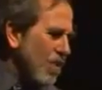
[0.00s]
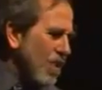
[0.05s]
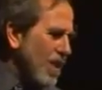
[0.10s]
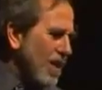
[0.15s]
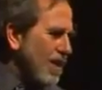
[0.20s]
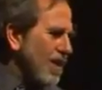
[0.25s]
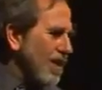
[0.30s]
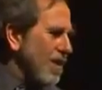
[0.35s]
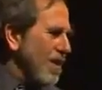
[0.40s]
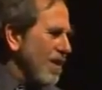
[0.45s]
I don't
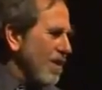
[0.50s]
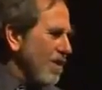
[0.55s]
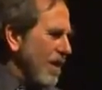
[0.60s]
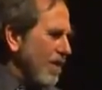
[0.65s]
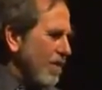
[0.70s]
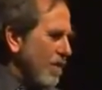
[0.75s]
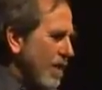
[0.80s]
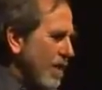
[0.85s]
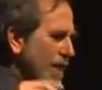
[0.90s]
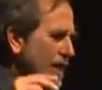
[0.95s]
want,
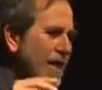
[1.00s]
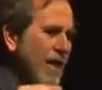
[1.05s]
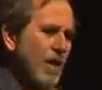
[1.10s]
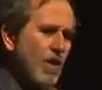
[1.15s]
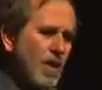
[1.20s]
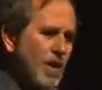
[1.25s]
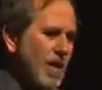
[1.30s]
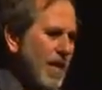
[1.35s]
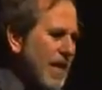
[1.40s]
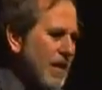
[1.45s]
everybody to
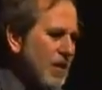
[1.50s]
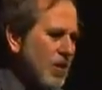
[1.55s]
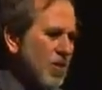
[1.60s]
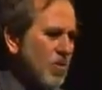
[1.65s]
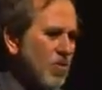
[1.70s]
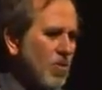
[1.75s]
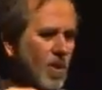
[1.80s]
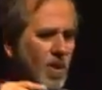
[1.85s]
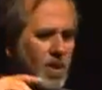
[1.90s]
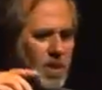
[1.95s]
get all the
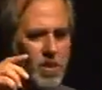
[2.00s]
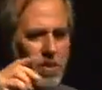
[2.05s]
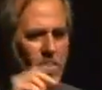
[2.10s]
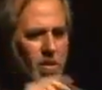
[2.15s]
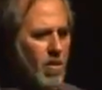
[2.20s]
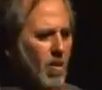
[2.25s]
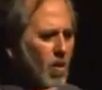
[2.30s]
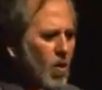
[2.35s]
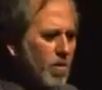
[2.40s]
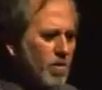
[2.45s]
answers wrong, because
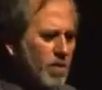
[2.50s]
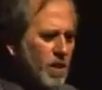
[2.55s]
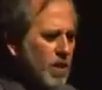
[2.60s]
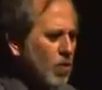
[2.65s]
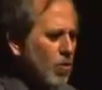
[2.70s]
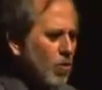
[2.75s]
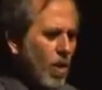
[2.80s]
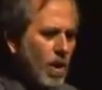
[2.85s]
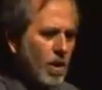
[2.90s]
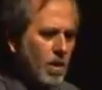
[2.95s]
you'll go home
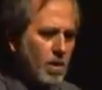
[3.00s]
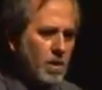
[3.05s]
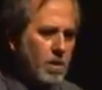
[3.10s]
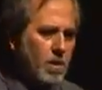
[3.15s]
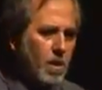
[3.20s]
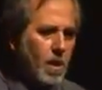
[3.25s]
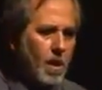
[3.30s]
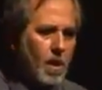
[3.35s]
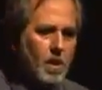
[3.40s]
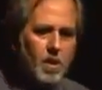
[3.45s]

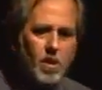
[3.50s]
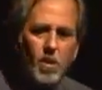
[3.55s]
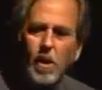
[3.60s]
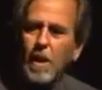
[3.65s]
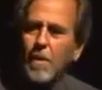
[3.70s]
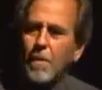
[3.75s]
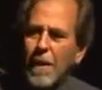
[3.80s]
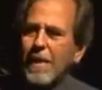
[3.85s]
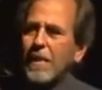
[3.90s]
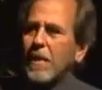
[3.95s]
disgruntled. So
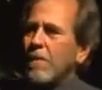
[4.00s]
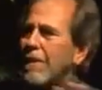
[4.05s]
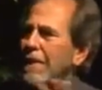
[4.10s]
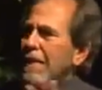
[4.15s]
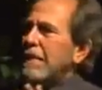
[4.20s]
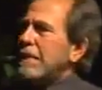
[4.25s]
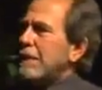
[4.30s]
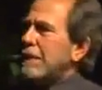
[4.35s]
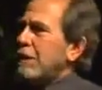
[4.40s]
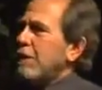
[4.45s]
I make them
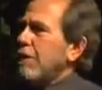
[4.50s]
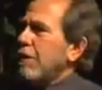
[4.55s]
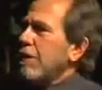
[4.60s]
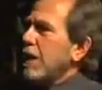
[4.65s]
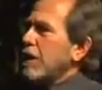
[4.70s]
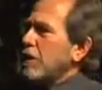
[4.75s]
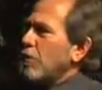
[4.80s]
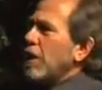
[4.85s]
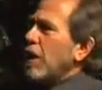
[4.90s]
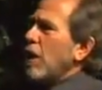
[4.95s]

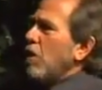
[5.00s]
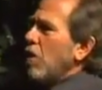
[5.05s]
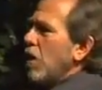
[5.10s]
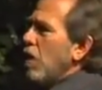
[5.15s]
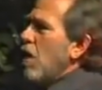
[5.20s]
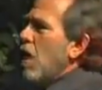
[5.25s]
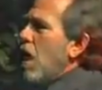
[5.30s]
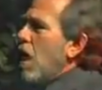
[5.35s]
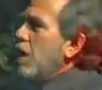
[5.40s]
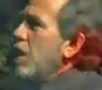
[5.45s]
easier as we go